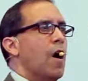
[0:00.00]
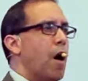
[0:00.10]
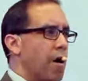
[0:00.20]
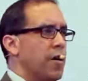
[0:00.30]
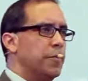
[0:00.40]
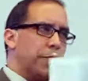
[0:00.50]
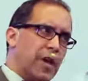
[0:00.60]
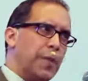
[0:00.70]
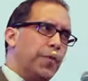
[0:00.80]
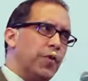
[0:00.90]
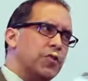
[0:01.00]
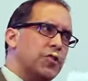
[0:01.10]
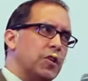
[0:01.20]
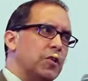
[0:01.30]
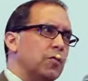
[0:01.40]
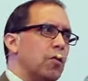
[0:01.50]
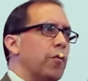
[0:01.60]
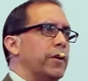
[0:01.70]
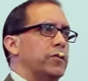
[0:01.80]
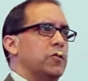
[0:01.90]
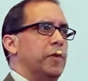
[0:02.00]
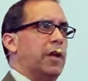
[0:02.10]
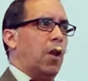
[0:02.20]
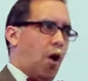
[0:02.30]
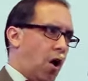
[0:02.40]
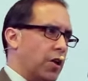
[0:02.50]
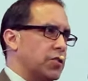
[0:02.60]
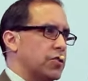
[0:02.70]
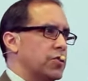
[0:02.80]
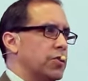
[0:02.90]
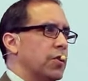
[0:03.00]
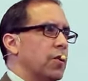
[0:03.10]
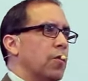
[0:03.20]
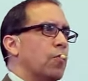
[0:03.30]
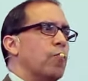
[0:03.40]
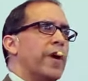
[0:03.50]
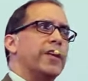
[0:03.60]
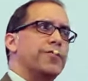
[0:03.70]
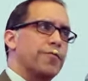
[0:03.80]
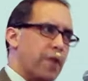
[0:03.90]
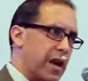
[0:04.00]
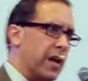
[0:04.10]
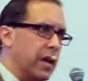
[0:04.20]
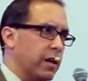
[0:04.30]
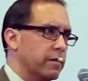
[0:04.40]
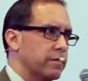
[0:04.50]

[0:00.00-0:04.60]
aren't people still going to be lost when it's raining?